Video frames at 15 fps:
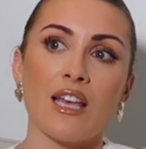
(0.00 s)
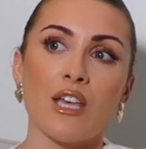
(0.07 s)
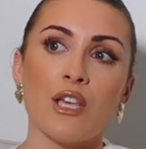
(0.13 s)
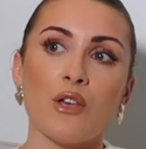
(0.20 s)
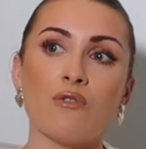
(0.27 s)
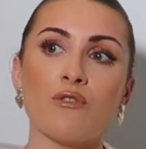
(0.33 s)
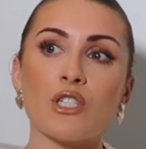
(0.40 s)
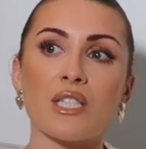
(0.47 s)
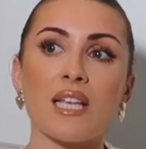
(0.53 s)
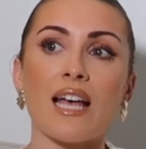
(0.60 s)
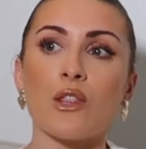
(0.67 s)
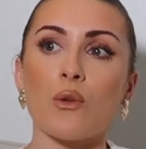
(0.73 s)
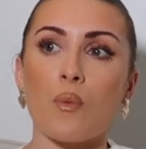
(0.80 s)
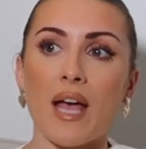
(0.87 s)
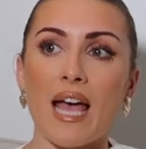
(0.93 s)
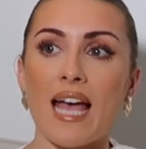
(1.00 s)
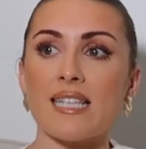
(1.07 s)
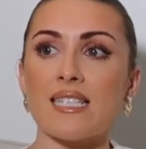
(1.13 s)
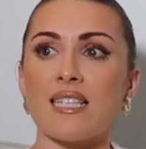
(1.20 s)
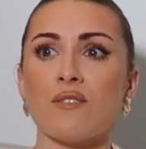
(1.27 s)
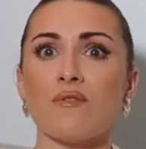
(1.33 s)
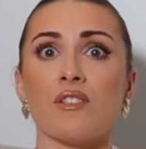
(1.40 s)
you've just had the
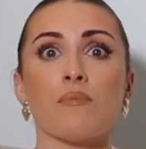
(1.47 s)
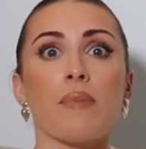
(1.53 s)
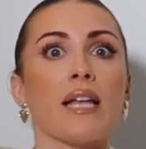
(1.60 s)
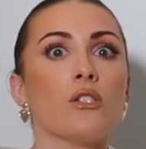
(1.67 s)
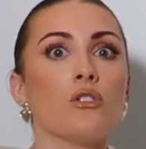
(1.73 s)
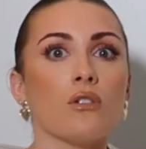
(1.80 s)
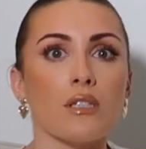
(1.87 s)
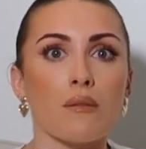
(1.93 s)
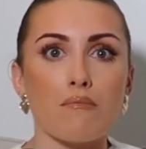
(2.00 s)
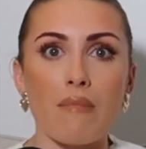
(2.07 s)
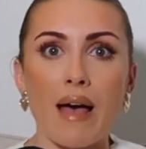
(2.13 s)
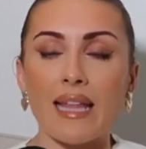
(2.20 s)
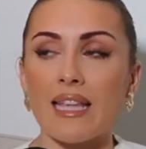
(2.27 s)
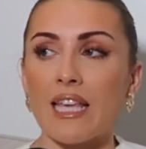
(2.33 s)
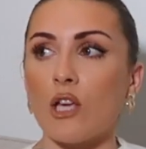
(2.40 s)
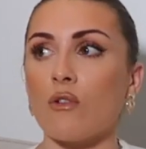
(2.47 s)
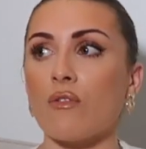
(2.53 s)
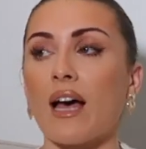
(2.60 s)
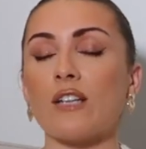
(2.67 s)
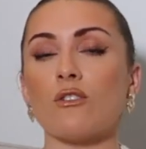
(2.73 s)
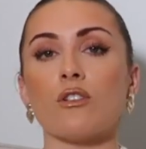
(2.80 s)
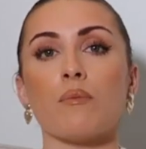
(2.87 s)
wedding, you spent all the money, you've
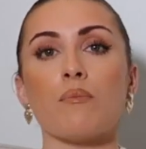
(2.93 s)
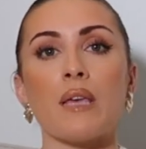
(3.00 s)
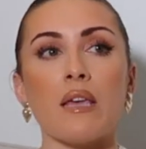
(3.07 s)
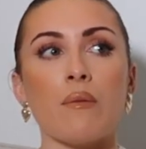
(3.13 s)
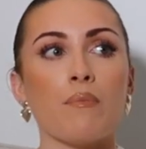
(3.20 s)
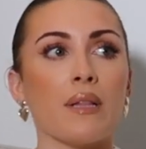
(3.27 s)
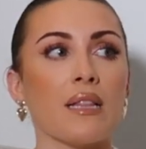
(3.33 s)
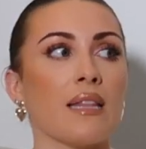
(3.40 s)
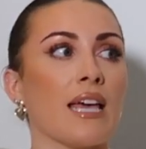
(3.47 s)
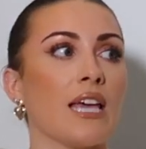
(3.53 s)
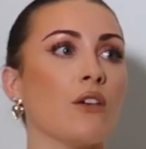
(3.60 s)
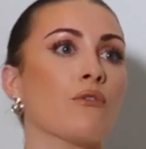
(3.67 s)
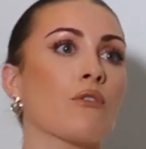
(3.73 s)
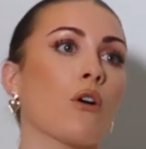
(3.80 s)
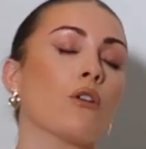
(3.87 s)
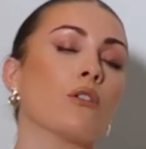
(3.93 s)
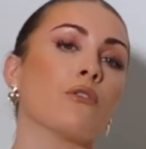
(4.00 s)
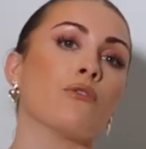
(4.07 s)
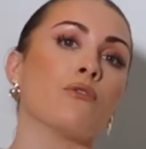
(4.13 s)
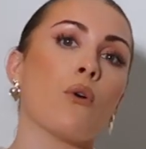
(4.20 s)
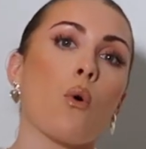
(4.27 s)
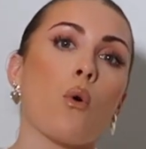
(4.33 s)
had all the people there, you've got all the
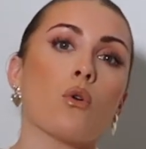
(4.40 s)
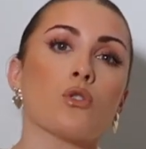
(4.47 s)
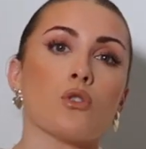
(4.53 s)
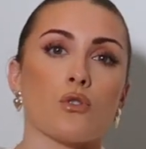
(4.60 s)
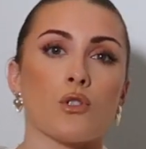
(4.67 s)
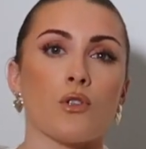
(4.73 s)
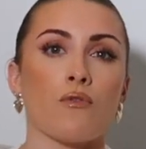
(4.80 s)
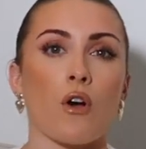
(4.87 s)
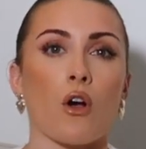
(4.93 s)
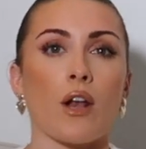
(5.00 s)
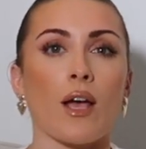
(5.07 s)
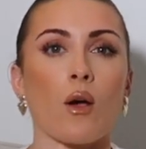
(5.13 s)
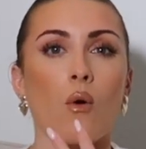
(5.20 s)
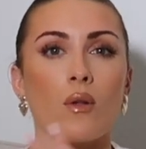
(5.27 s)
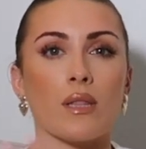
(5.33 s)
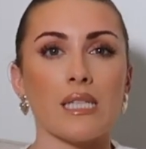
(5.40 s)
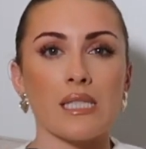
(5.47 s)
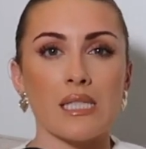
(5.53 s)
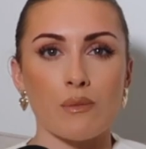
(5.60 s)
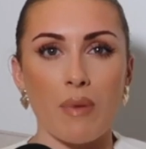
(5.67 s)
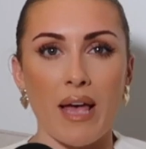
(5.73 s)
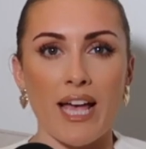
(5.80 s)
photos, you've got like all these
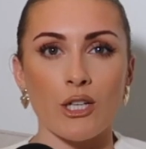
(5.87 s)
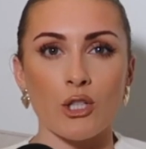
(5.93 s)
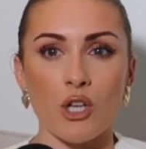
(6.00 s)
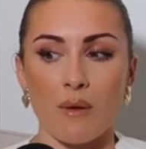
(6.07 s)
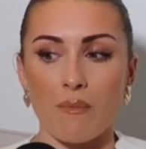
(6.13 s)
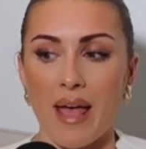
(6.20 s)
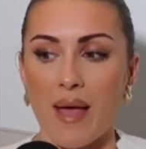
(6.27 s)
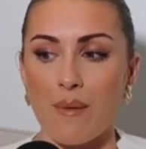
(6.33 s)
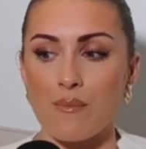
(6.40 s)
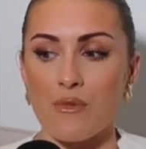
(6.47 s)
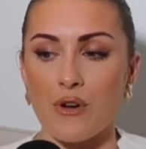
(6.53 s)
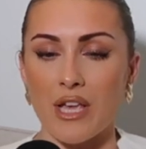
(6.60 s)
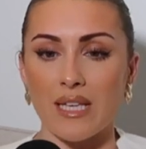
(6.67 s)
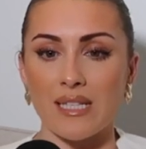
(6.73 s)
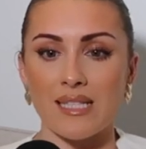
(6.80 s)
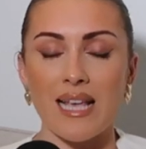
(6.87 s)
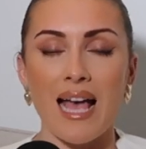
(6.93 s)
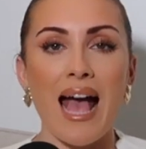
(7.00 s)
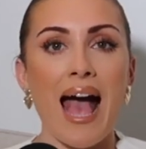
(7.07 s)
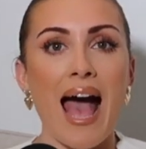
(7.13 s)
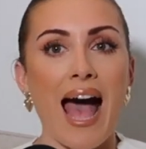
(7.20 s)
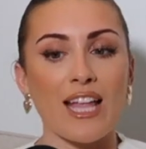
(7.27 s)
special memories,
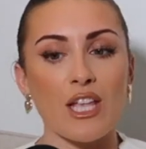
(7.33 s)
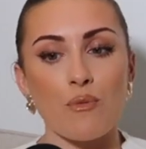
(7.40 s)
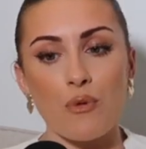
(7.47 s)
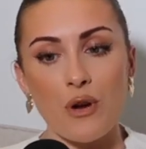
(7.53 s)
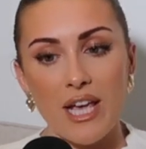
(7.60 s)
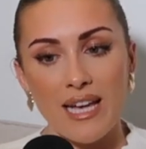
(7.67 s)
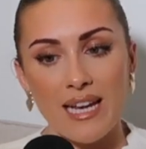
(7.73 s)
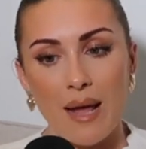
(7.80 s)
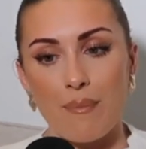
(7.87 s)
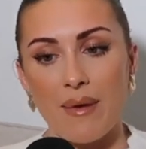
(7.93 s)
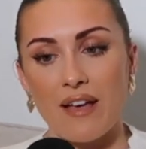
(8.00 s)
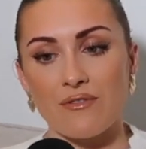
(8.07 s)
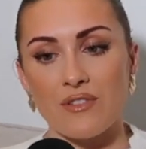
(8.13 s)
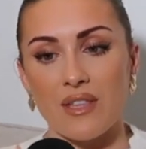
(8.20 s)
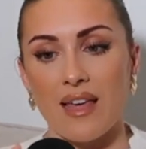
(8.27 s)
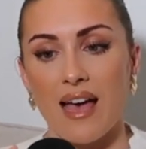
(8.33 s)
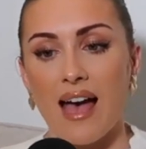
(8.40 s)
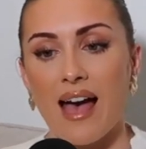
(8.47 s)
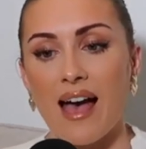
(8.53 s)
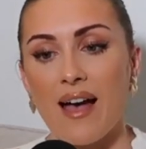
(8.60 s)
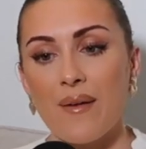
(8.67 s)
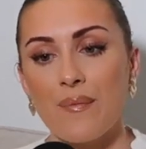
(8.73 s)
and you're breaking up after
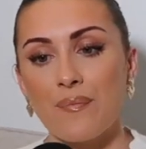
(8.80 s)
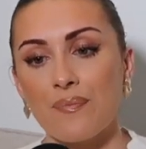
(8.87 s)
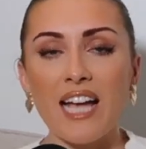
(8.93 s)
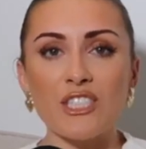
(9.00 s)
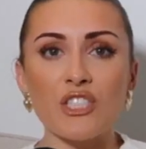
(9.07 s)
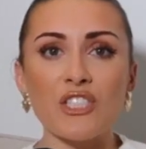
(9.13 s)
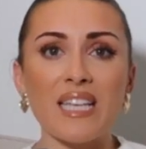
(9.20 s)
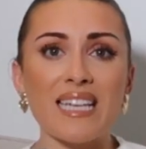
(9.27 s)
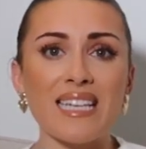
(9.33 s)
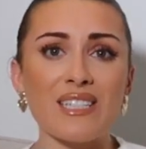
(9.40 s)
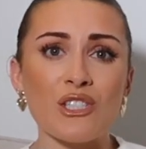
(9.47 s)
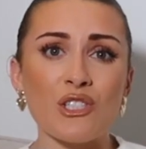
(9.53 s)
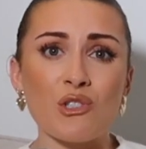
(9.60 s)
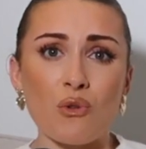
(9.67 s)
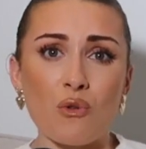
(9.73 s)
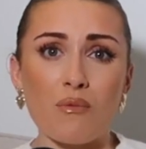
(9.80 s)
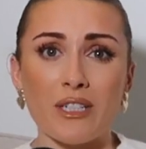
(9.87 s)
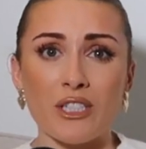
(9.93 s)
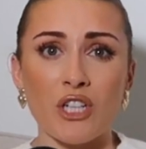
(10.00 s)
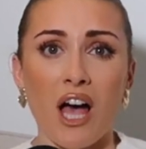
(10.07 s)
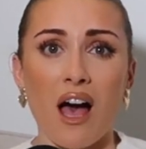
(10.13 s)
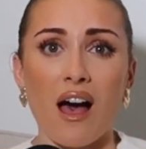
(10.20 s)
that. I just think it's so
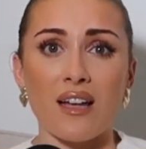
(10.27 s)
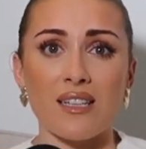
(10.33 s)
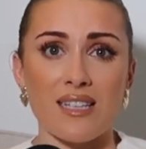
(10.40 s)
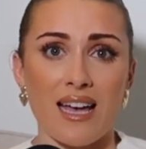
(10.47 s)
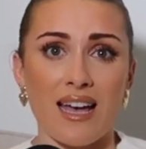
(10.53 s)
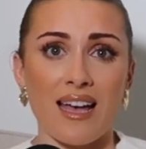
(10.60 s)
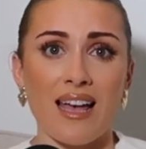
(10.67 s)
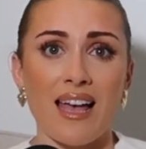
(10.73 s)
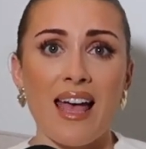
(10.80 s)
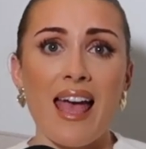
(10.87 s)
much harder.